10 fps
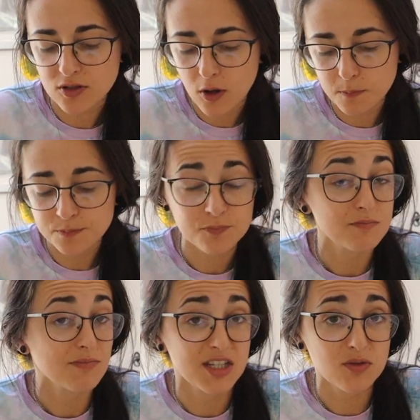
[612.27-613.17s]
So
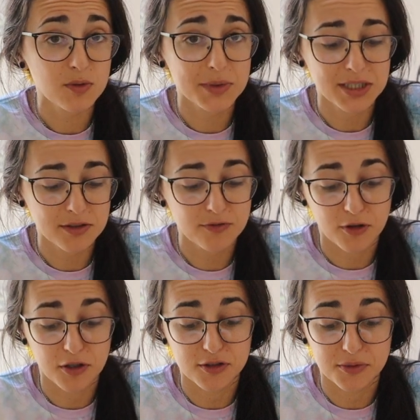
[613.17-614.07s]
this would be good
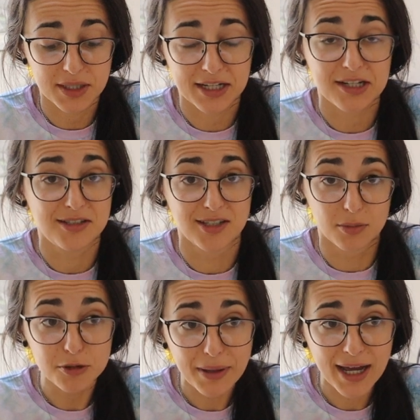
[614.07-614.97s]
for doing like a
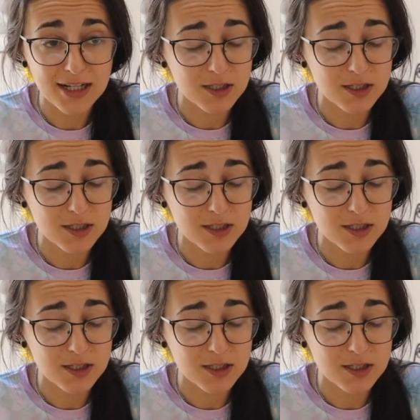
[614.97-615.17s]
double patty,